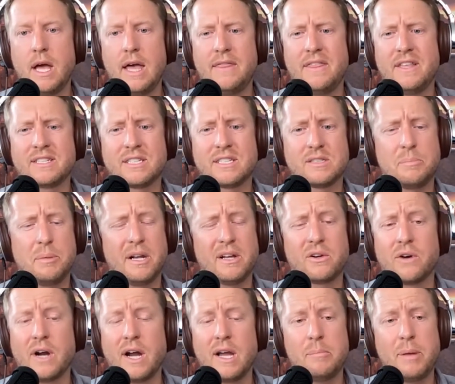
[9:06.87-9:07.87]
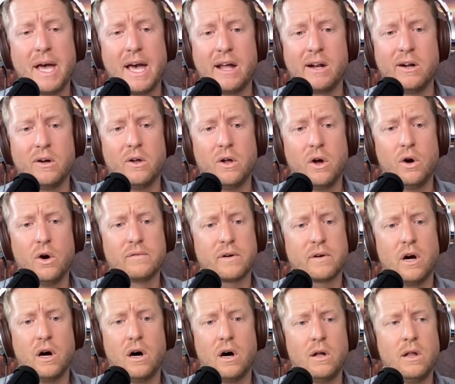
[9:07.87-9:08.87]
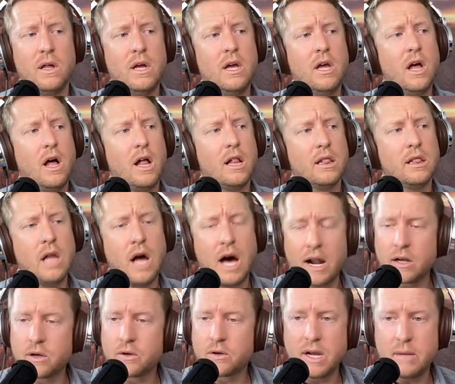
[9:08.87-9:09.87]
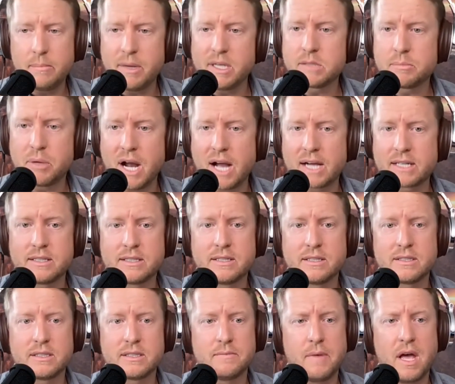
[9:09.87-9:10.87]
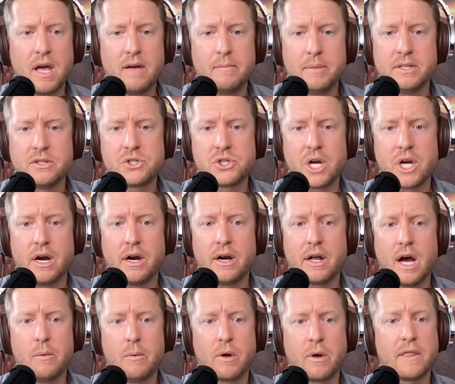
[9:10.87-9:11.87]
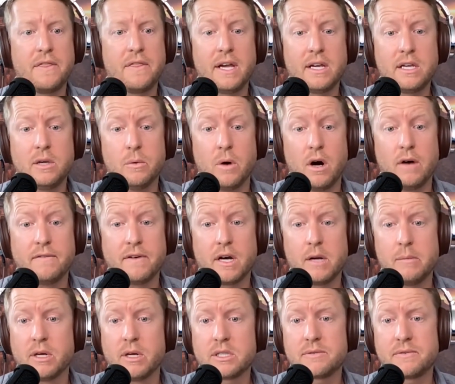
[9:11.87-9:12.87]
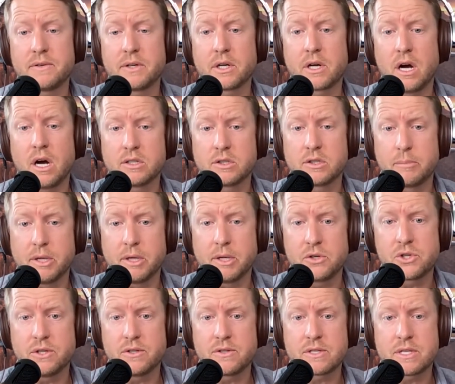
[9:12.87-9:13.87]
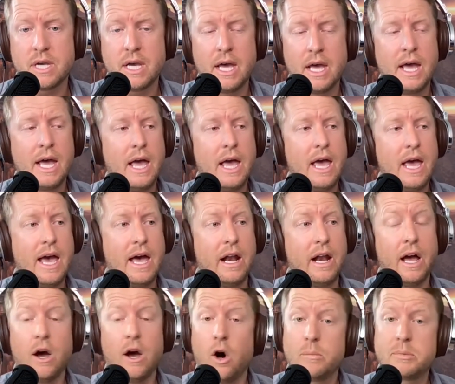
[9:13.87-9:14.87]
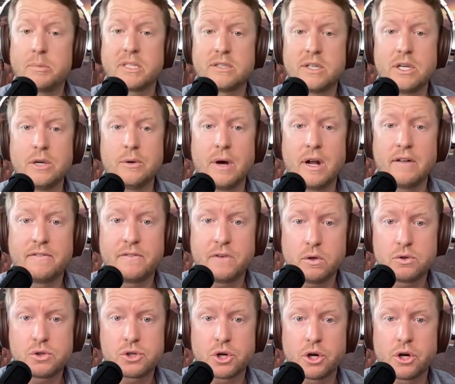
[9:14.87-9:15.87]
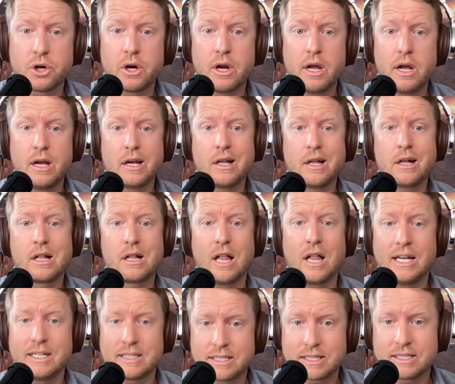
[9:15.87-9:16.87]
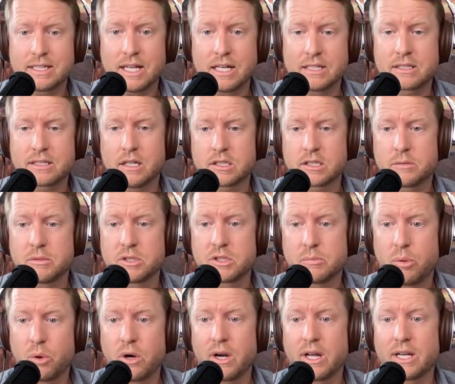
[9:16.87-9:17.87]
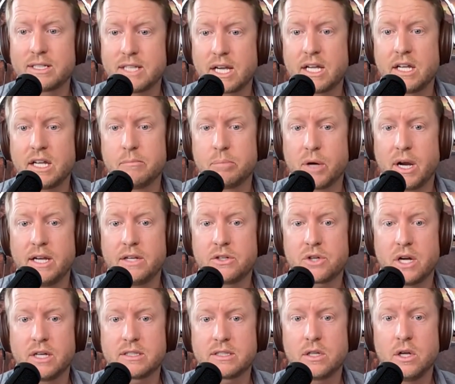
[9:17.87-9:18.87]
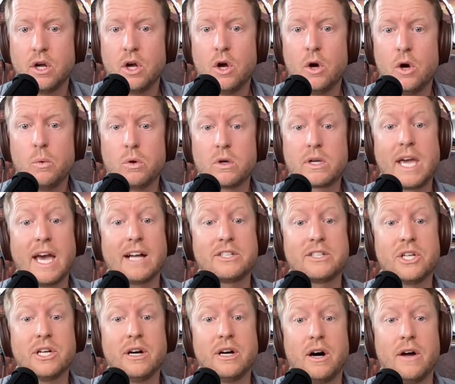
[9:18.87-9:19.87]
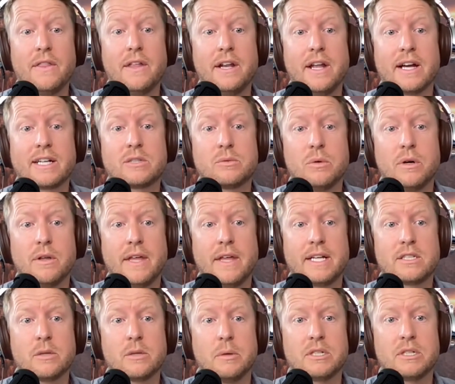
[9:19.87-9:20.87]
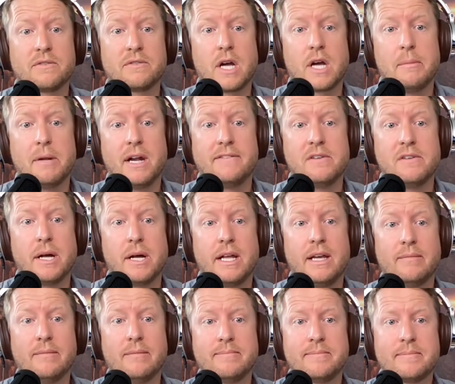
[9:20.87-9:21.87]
This has been a great panel. Overall, a lot of great best practices have been shared. I want to thank you all very much for your contributions. And I hope to see you at a future Client Success Customer Support Executive Brain Trust. We'll catch you on the next one. Thanks so much for coming, everybody.